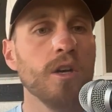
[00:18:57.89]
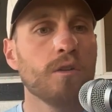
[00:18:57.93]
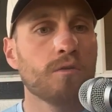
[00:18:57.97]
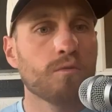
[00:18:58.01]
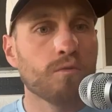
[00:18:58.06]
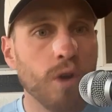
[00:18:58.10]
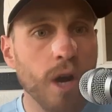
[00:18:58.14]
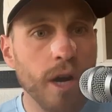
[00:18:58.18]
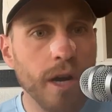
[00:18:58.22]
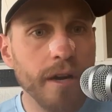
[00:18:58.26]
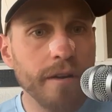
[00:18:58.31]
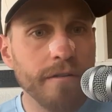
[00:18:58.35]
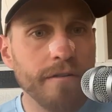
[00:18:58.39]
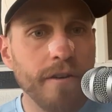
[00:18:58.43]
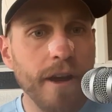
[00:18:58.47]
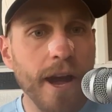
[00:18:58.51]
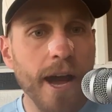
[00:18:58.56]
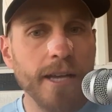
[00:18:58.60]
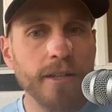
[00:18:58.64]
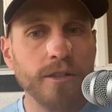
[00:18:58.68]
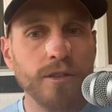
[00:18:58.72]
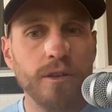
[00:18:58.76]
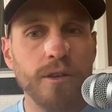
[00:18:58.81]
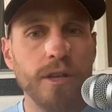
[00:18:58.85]
running
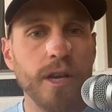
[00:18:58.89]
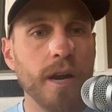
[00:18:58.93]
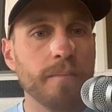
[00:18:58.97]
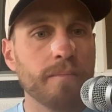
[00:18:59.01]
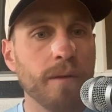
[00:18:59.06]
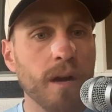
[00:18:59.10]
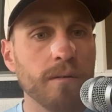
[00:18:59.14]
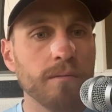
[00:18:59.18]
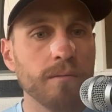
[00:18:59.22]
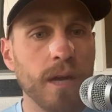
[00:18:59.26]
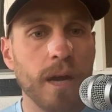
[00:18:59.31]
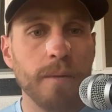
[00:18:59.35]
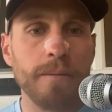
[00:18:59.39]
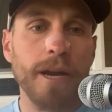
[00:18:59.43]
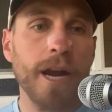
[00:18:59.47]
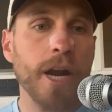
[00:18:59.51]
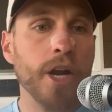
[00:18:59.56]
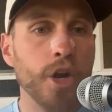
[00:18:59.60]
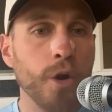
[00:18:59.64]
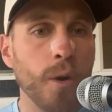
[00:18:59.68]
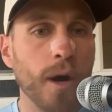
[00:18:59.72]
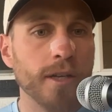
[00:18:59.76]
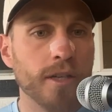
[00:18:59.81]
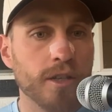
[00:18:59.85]
faster than I
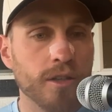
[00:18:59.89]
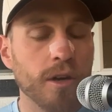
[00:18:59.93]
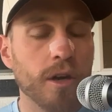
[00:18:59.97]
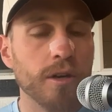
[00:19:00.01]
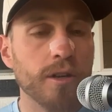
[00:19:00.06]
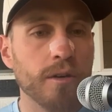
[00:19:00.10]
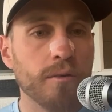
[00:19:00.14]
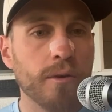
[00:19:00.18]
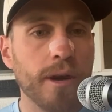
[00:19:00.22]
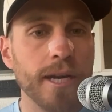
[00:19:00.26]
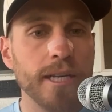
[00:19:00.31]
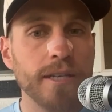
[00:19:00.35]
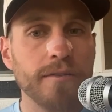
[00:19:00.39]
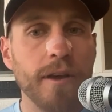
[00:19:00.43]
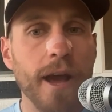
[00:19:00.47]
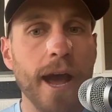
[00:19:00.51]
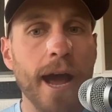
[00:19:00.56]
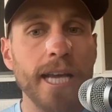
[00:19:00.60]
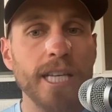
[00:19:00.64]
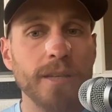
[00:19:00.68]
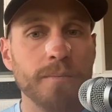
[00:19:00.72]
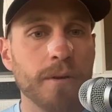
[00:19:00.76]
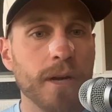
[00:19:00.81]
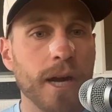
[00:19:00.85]
knew I'd start the race
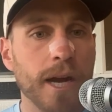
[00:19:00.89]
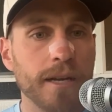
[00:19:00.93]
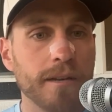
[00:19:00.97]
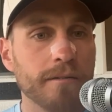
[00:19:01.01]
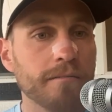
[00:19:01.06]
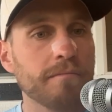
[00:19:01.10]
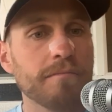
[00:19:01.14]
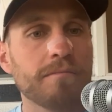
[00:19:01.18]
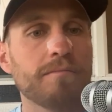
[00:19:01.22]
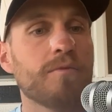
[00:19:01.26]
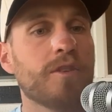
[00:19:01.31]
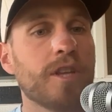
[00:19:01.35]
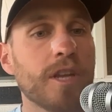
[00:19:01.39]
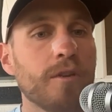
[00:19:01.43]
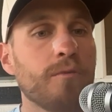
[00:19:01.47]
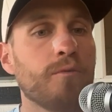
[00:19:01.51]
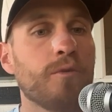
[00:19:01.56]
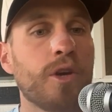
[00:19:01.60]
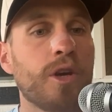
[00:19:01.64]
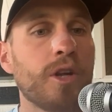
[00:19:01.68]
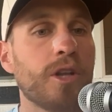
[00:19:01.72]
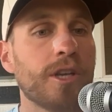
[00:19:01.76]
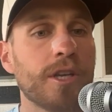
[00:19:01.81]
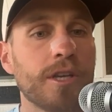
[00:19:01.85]
fast, but I didn't
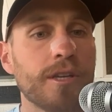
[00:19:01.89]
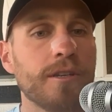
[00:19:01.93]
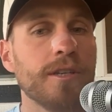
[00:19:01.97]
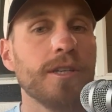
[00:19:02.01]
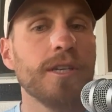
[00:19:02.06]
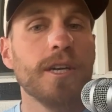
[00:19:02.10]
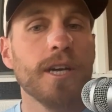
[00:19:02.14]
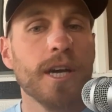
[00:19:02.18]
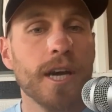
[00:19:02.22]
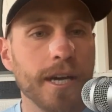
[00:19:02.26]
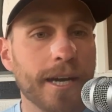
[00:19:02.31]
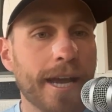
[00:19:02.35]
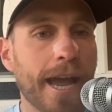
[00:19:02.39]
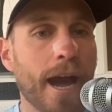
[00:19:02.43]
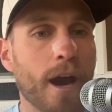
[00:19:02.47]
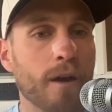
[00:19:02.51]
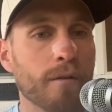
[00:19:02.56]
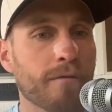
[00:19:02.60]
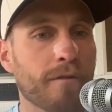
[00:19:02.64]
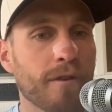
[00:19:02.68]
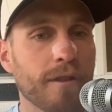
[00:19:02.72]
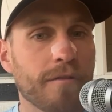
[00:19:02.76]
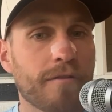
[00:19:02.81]
really account for the